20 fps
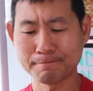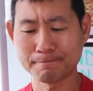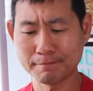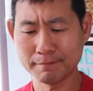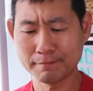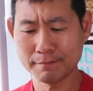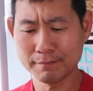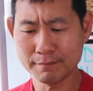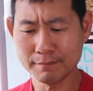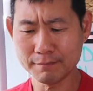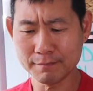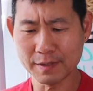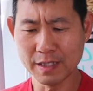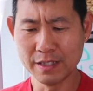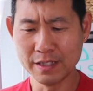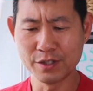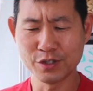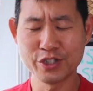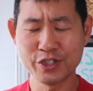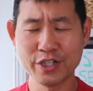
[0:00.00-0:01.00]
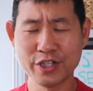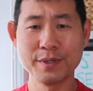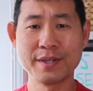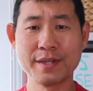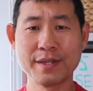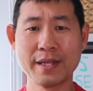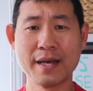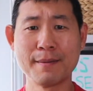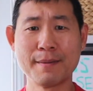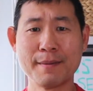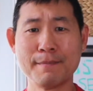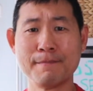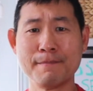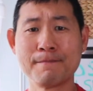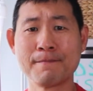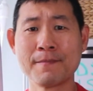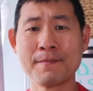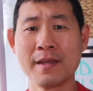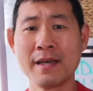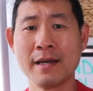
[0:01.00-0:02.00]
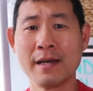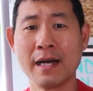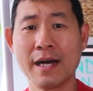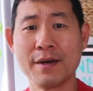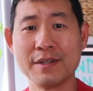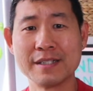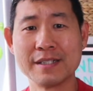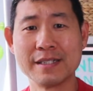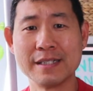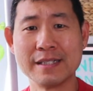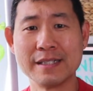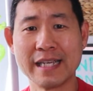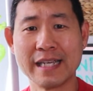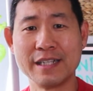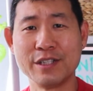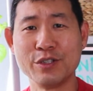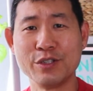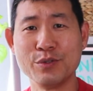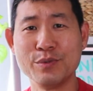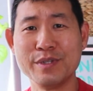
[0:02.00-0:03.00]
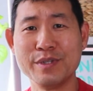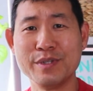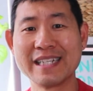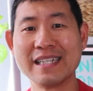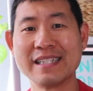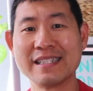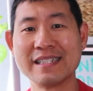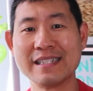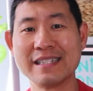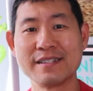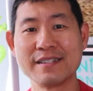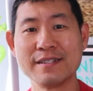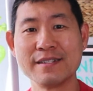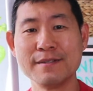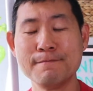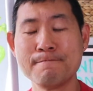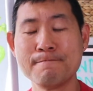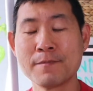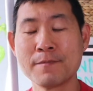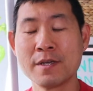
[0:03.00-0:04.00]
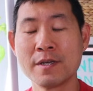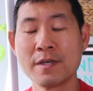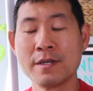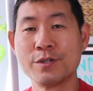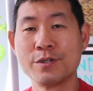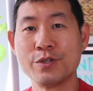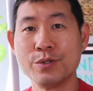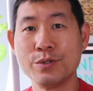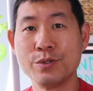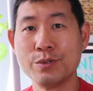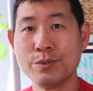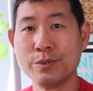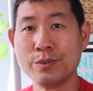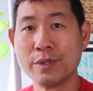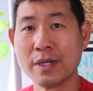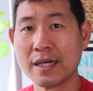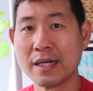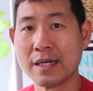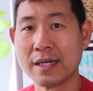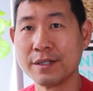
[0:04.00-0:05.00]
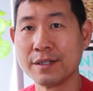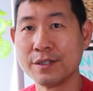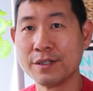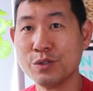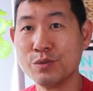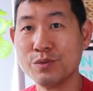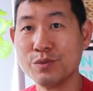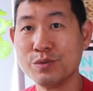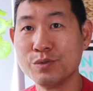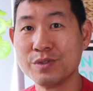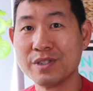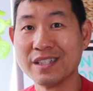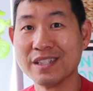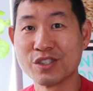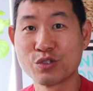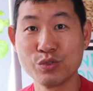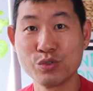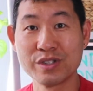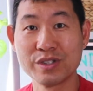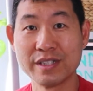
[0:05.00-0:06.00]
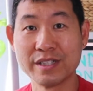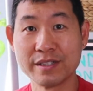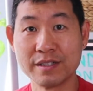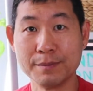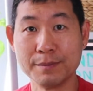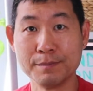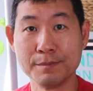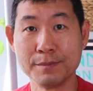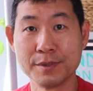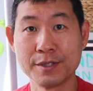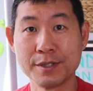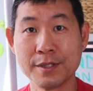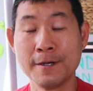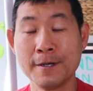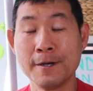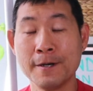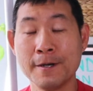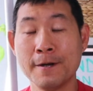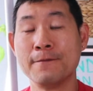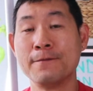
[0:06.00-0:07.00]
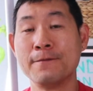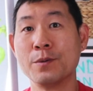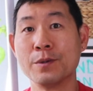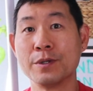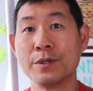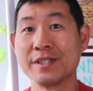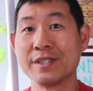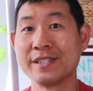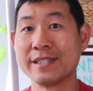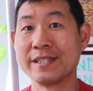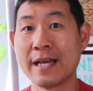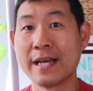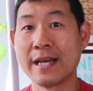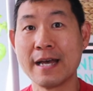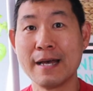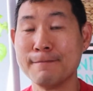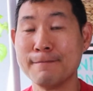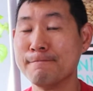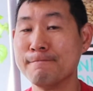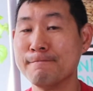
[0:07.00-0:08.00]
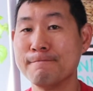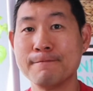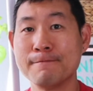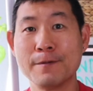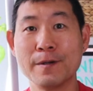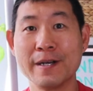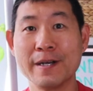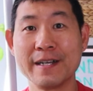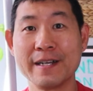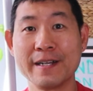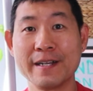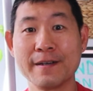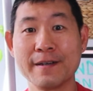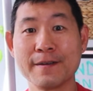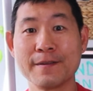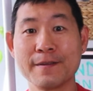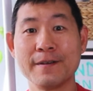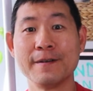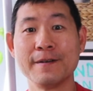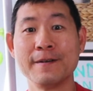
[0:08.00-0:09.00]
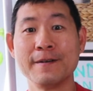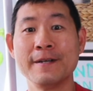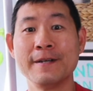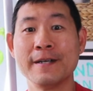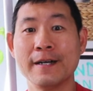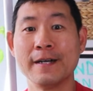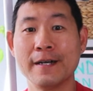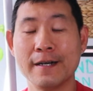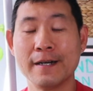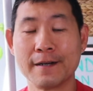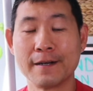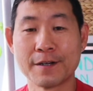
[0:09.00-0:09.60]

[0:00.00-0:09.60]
share with them how this is a unique system to use in the school systems for STEM or any other gardening